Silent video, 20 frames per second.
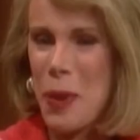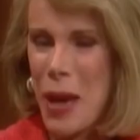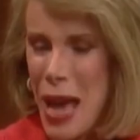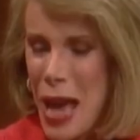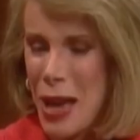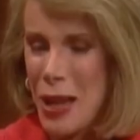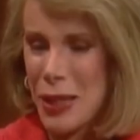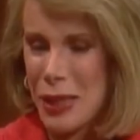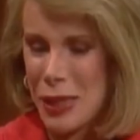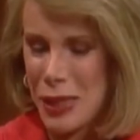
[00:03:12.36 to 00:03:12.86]
pay
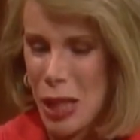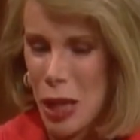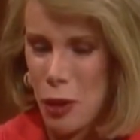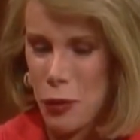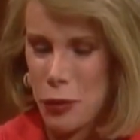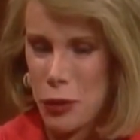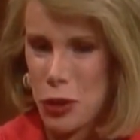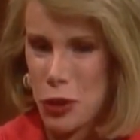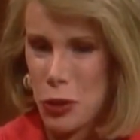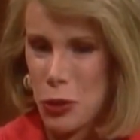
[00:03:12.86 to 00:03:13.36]

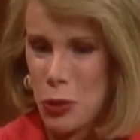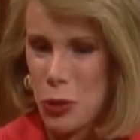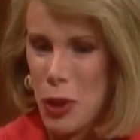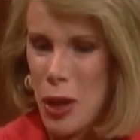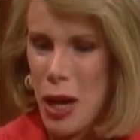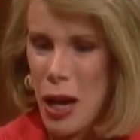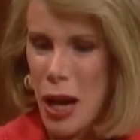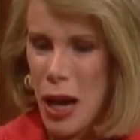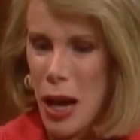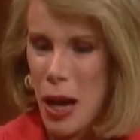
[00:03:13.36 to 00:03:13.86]
yourself to
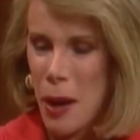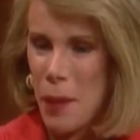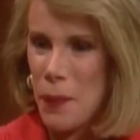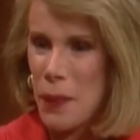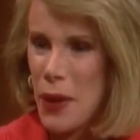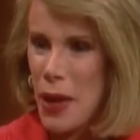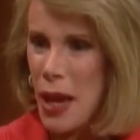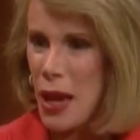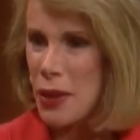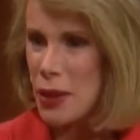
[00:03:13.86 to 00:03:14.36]
uh,
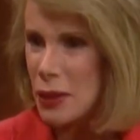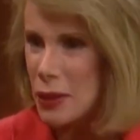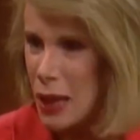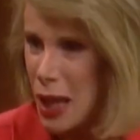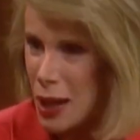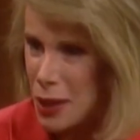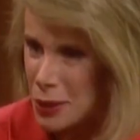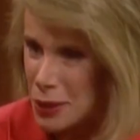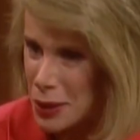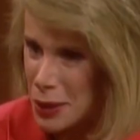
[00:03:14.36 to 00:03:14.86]
Heather
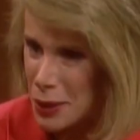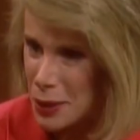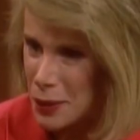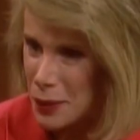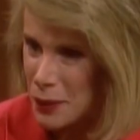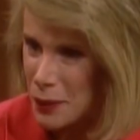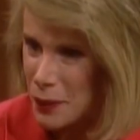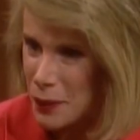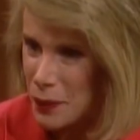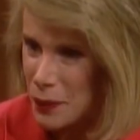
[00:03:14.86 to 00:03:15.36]
Locklear.
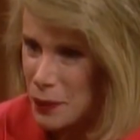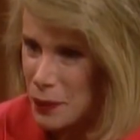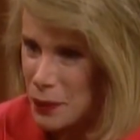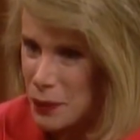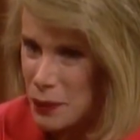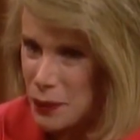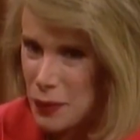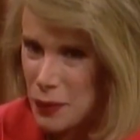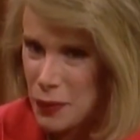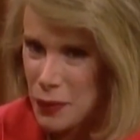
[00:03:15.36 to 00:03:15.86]
No, I
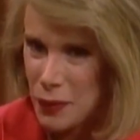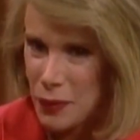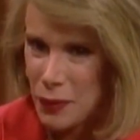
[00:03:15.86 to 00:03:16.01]
don't compare